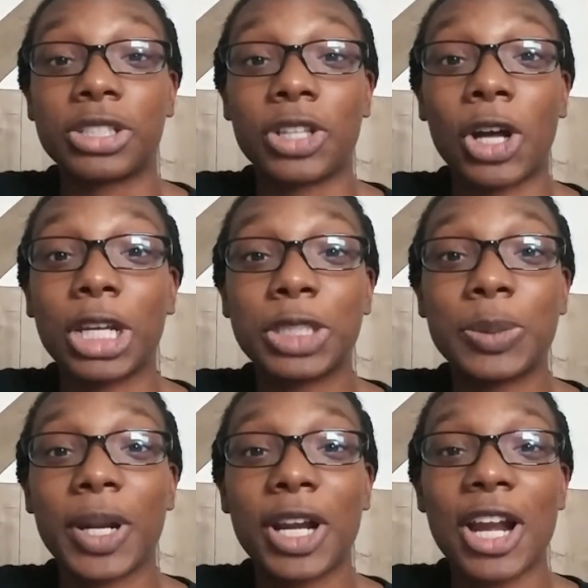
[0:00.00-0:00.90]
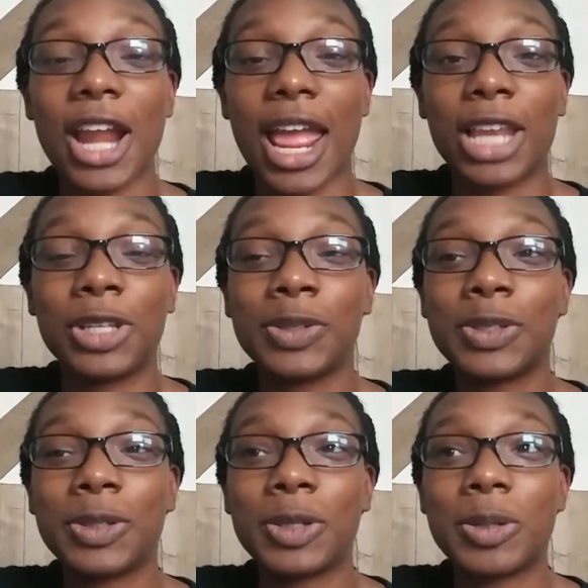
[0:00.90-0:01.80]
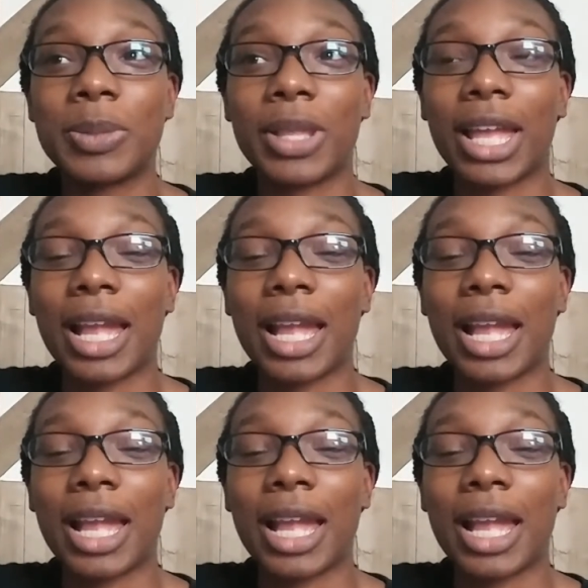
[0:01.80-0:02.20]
stalking Twitter and YouTube,